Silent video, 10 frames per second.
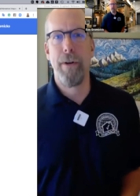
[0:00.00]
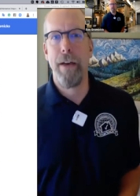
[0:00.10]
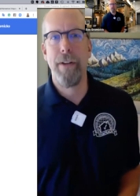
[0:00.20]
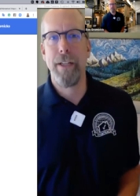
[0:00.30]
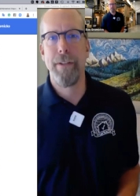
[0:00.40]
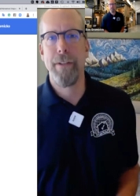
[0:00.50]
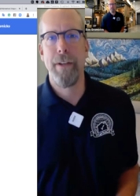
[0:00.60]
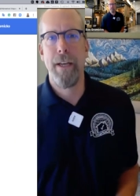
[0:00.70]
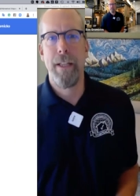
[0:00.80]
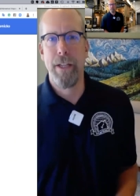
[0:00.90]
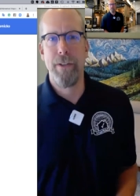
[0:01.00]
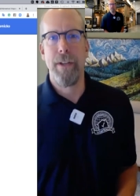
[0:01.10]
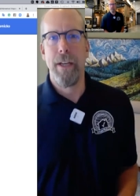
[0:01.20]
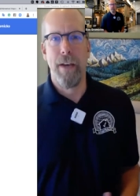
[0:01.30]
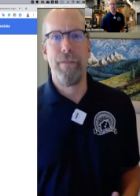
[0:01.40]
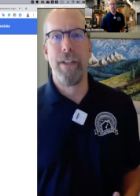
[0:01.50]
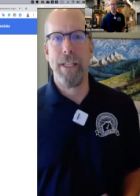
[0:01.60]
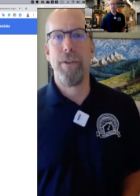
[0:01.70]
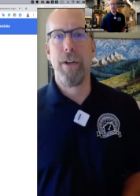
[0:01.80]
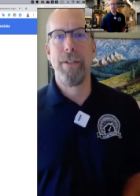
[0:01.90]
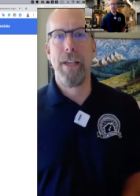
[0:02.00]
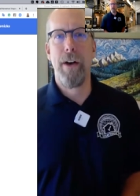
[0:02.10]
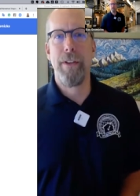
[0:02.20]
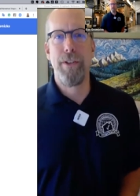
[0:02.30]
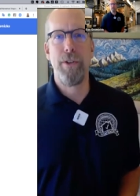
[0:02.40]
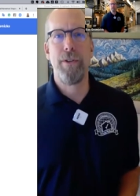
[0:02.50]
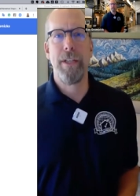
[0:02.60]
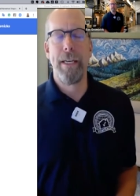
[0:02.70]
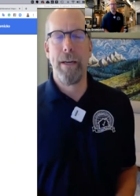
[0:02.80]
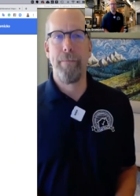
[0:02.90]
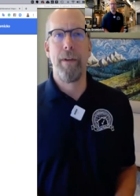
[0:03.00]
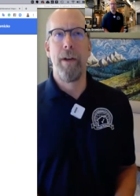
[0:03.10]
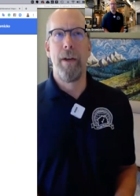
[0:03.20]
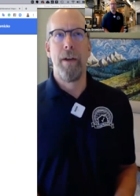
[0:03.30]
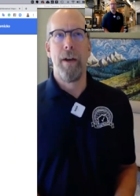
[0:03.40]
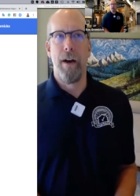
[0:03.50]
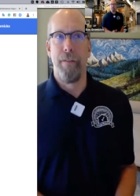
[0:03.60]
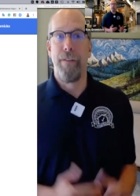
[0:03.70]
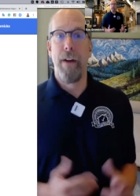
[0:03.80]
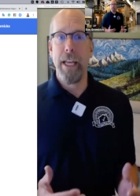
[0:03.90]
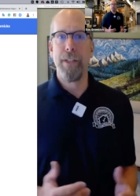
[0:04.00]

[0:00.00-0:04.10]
evidence that if the deal goes south, it's usually um, uh, finance